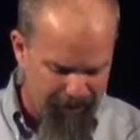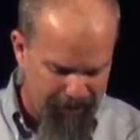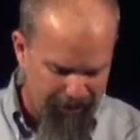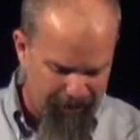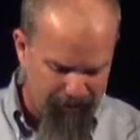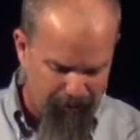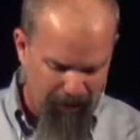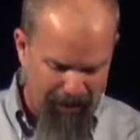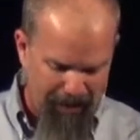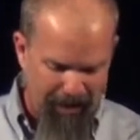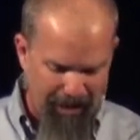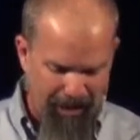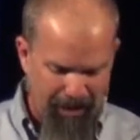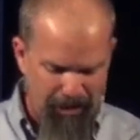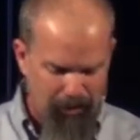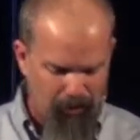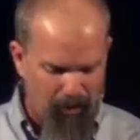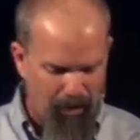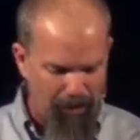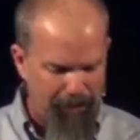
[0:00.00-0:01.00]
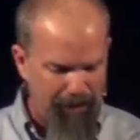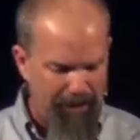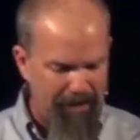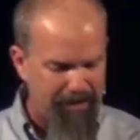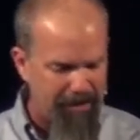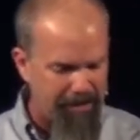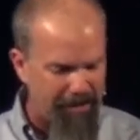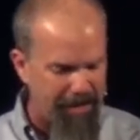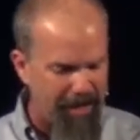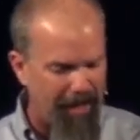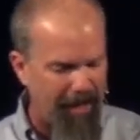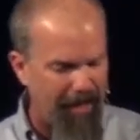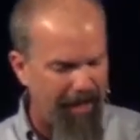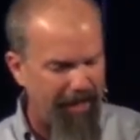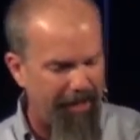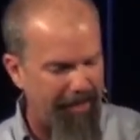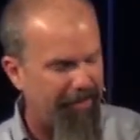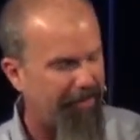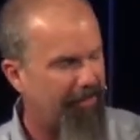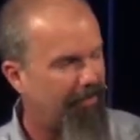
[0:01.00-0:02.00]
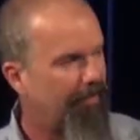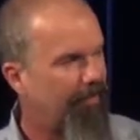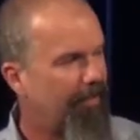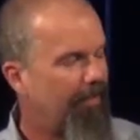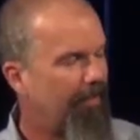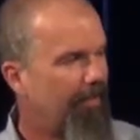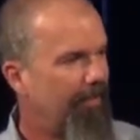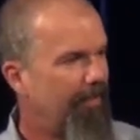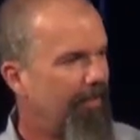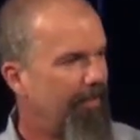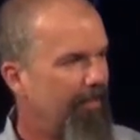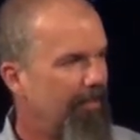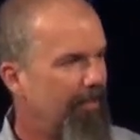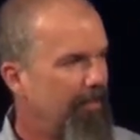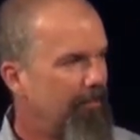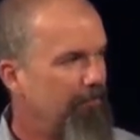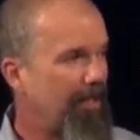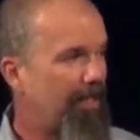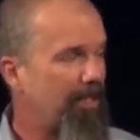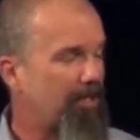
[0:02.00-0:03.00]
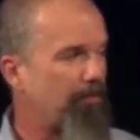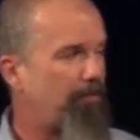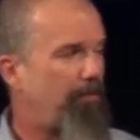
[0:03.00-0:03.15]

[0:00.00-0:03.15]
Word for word: is we can answer what peace is not. Because a